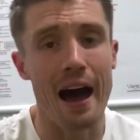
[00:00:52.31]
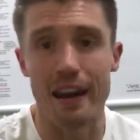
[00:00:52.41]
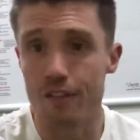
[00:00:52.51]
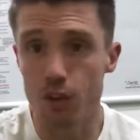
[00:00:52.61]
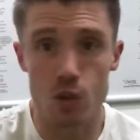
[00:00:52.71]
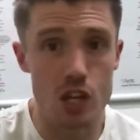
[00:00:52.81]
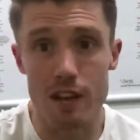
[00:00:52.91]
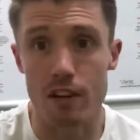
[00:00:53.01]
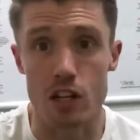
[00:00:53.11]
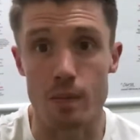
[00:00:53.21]
And if you're
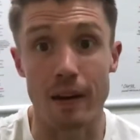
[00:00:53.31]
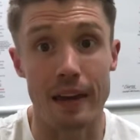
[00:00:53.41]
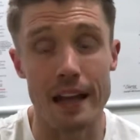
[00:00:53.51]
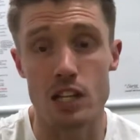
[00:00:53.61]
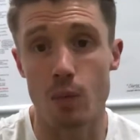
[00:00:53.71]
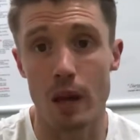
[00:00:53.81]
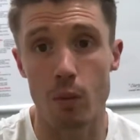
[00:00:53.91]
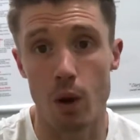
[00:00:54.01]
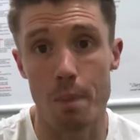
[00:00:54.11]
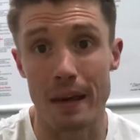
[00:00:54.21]
serious about getting to where
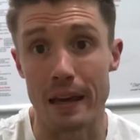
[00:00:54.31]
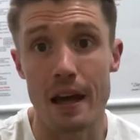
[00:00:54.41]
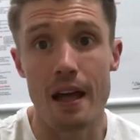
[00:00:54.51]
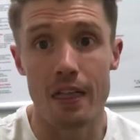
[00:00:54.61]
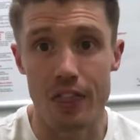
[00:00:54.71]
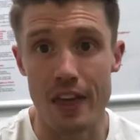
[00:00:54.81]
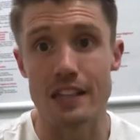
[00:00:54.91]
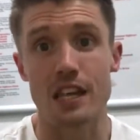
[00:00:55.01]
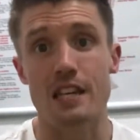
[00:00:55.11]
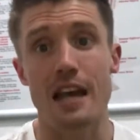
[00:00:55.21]
you wanna be,
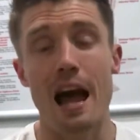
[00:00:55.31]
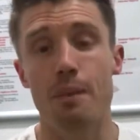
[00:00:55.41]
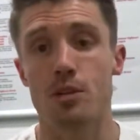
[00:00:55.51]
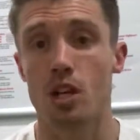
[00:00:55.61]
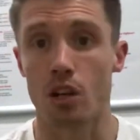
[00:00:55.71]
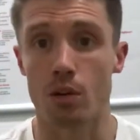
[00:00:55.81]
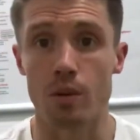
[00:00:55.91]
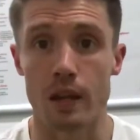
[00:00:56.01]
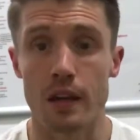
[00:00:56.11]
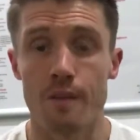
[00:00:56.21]
this is
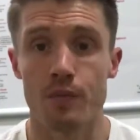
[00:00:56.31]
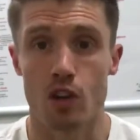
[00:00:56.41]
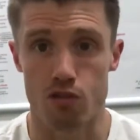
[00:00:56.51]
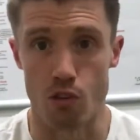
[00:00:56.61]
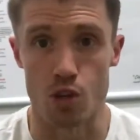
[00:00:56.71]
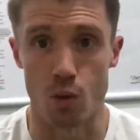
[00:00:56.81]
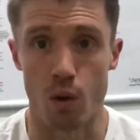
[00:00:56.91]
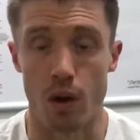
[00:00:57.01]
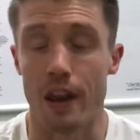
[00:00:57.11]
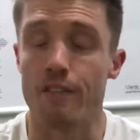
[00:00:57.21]
absolutely
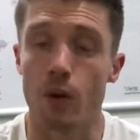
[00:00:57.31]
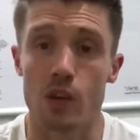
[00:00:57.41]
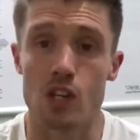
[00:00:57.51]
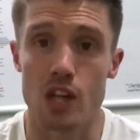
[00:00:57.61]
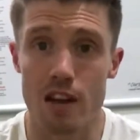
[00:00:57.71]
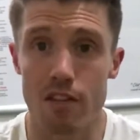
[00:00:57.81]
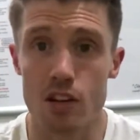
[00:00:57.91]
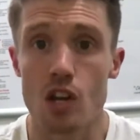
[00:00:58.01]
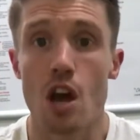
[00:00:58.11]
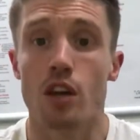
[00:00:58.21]
crucial. And if you are
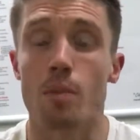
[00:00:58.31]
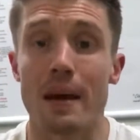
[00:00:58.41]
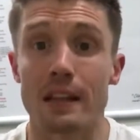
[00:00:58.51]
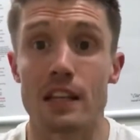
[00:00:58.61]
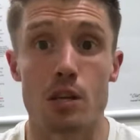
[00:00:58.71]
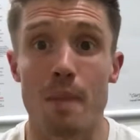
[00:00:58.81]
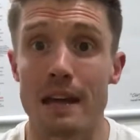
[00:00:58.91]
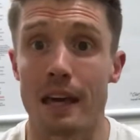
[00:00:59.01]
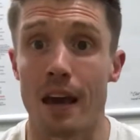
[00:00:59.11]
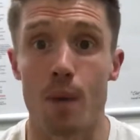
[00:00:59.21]
serious, you may need to
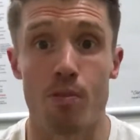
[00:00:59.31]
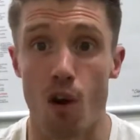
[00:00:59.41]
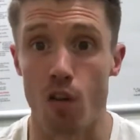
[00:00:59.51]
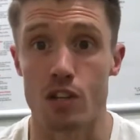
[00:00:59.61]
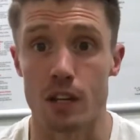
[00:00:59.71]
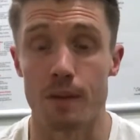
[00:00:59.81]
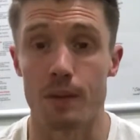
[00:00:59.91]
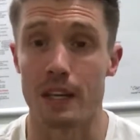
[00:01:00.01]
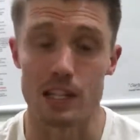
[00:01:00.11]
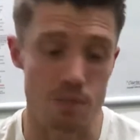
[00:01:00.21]
make it a priority.
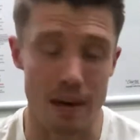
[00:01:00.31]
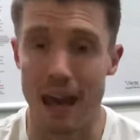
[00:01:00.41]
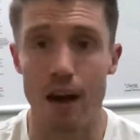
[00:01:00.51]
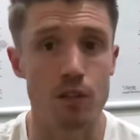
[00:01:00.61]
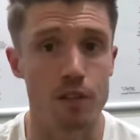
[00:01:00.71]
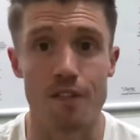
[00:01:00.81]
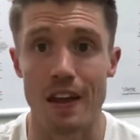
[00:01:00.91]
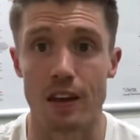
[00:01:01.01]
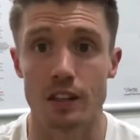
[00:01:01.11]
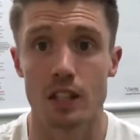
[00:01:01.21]
You need to make health and
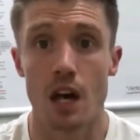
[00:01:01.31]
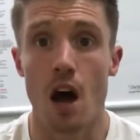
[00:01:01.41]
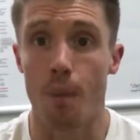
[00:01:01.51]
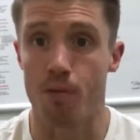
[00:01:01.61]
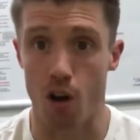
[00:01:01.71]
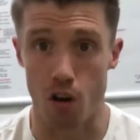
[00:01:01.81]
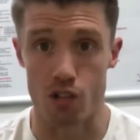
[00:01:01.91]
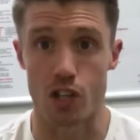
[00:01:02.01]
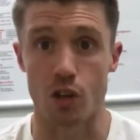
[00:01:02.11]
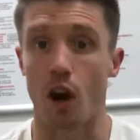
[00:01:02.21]
fitness a
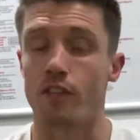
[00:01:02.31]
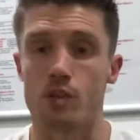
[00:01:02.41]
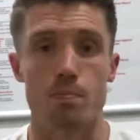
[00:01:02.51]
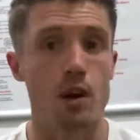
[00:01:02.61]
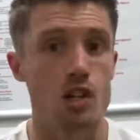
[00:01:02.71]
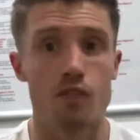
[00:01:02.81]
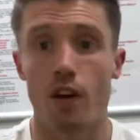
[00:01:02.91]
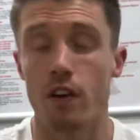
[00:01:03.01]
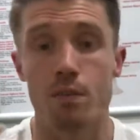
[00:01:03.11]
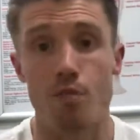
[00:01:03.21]
priority in your life, as much of
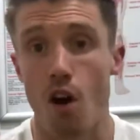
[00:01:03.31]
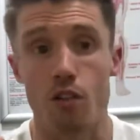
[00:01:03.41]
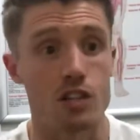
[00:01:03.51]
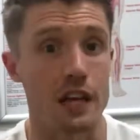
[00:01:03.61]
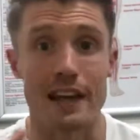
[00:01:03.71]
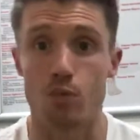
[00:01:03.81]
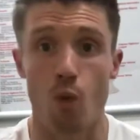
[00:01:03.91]
a priority as